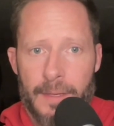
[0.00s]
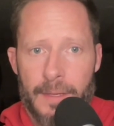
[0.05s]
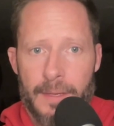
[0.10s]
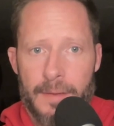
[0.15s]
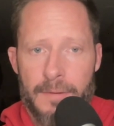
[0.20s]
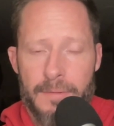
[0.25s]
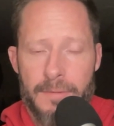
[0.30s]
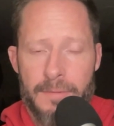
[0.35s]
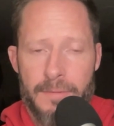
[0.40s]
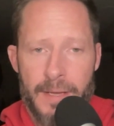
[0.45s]

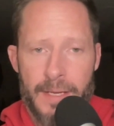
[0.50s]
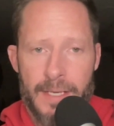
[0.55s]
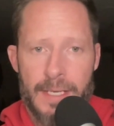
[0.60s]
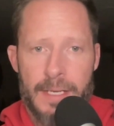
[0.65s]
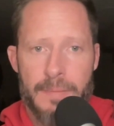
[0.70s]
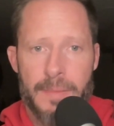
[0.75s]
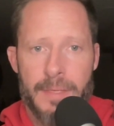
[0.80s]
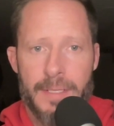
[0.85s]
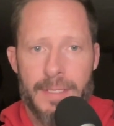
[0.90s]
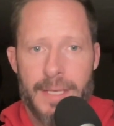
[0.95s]

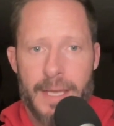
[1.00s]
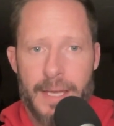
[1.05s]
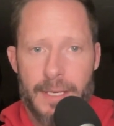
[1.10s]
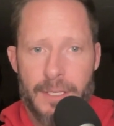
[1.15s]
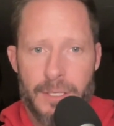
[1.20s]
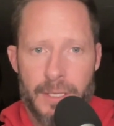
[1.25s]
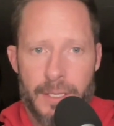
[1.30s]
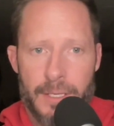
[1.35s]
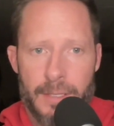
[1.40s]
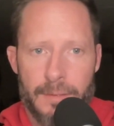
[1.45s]

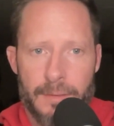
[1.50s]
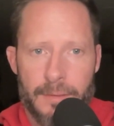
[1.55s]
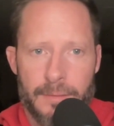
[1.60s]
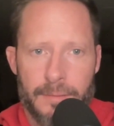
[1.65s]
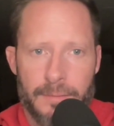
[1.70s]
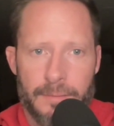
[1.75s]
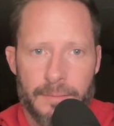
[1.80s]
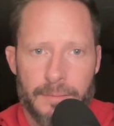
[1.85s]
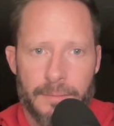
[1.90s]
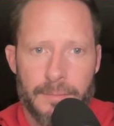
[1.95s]
victimization,
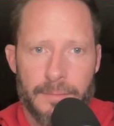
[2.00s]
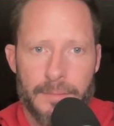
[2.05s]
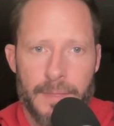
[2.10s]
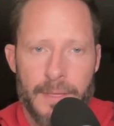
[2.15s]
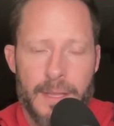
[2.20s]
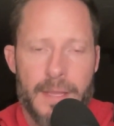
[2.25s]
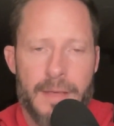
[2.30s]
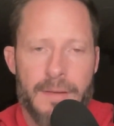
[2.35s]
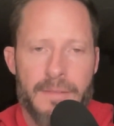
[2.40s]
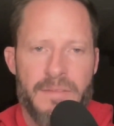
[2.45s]

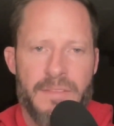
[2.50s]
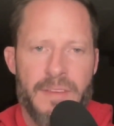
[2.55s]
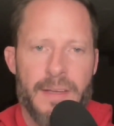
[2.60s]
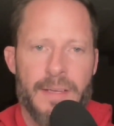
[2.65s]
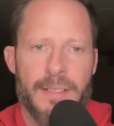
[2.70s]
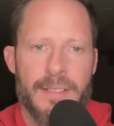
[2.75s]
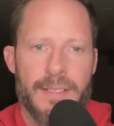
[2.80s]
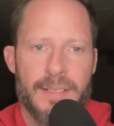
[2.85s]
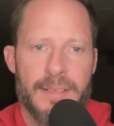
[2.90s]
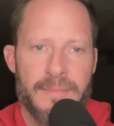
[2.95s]
the
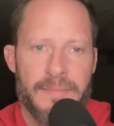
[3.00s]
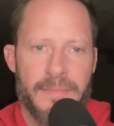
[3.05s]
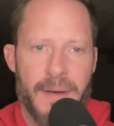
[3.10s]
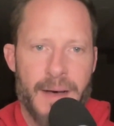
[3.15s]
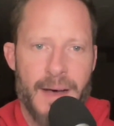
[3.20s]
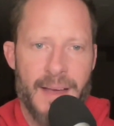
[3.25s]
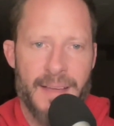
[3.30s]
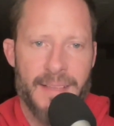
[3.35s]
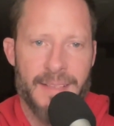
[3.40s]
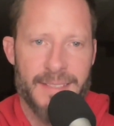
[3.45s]
victim
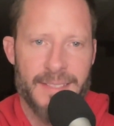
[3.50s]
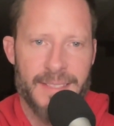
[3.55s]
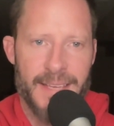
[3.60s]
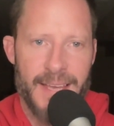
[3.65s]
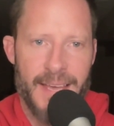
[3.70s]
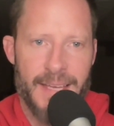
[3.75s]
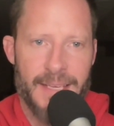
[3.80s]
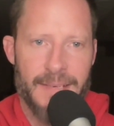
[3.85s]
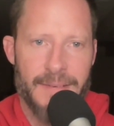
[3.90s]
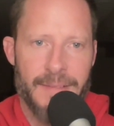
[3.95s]

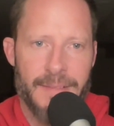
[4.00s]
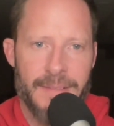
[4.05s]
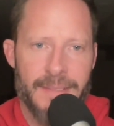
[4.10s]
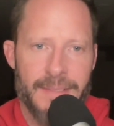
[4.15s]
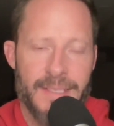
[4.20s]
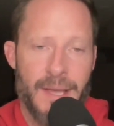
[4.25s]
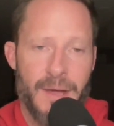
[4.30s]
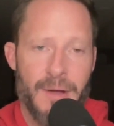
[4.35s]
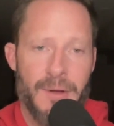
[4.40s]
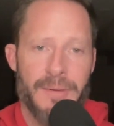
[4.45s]
mindset.
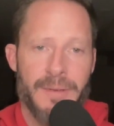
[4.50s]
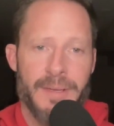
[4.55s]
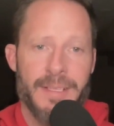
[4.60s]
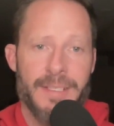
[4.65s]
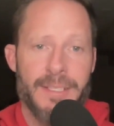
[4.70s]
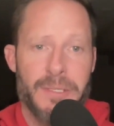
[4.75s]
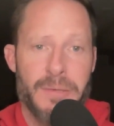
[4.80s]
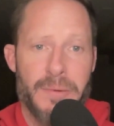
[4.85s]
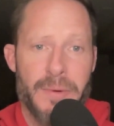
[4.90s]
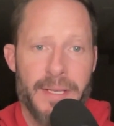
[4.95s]
So it's
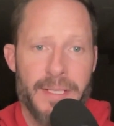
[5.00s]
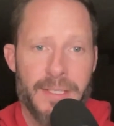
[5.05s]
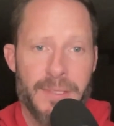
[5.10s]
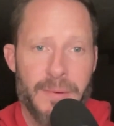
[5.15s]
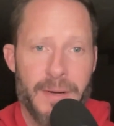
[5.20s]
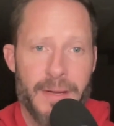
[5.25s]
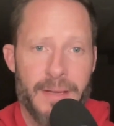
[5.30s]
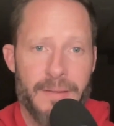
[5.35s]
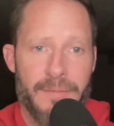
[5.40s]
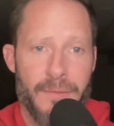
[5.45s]

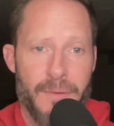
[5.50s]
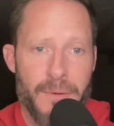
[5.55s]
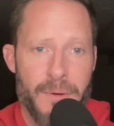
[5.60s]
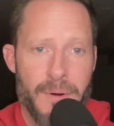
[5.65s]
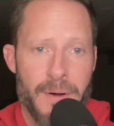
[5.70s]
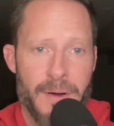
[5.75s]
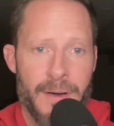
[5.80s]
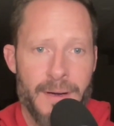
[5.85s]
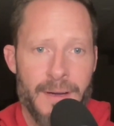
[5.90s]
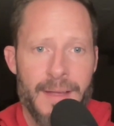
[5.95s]

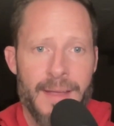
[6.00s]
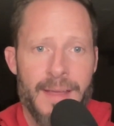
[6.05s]
2024.